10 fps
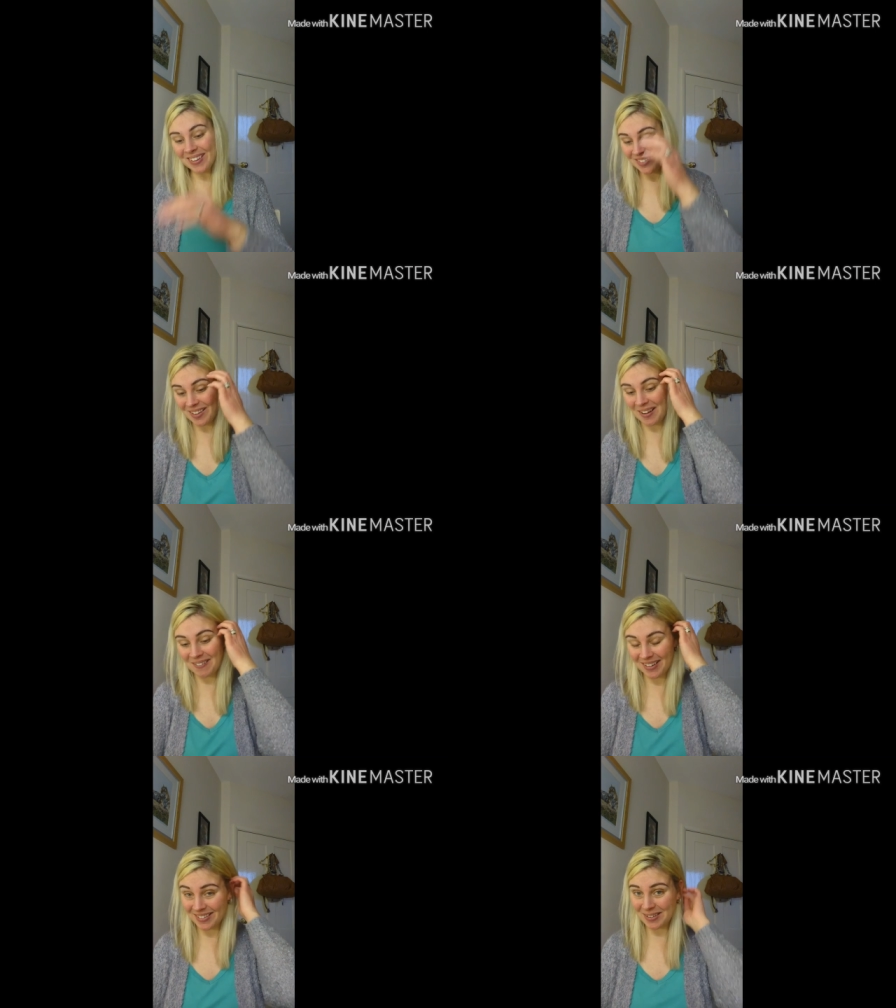So
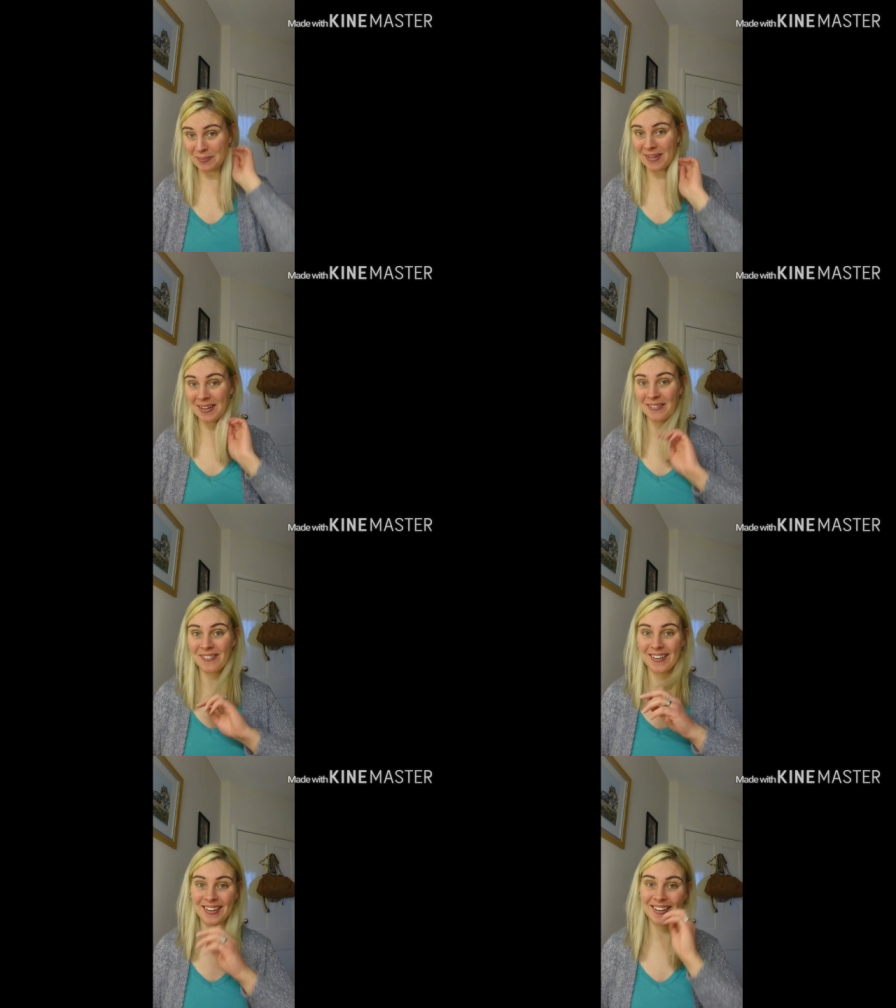it's a bit of
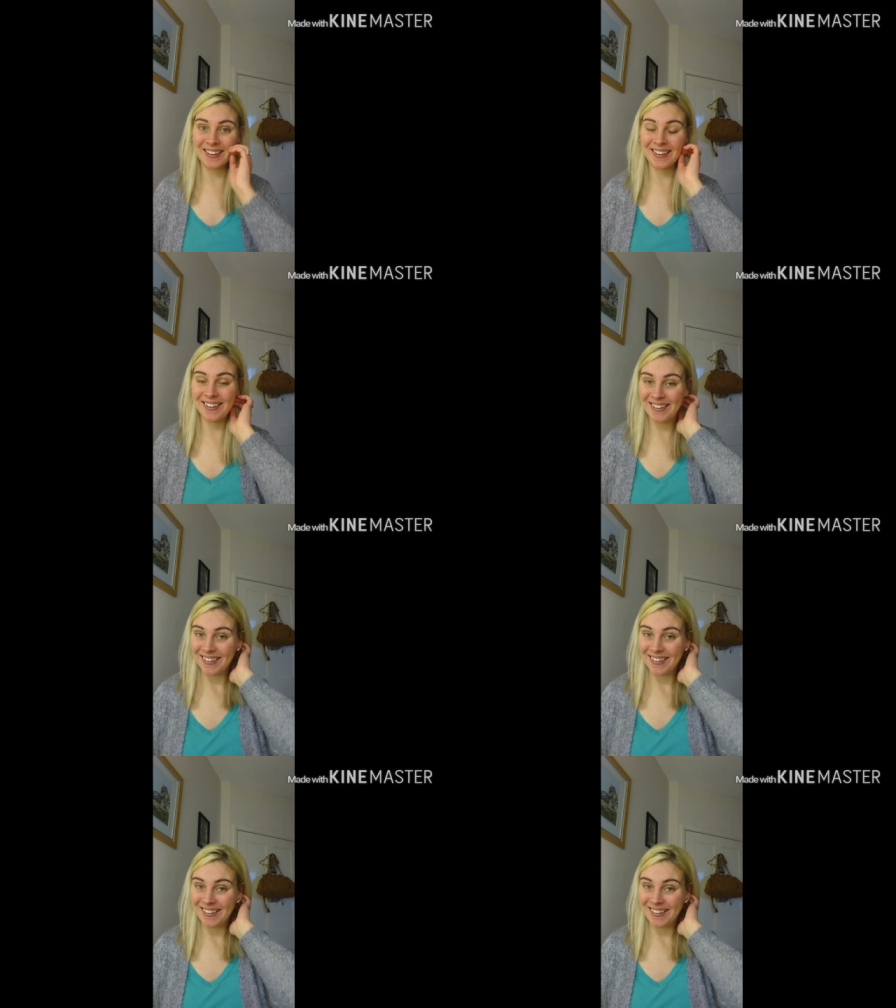a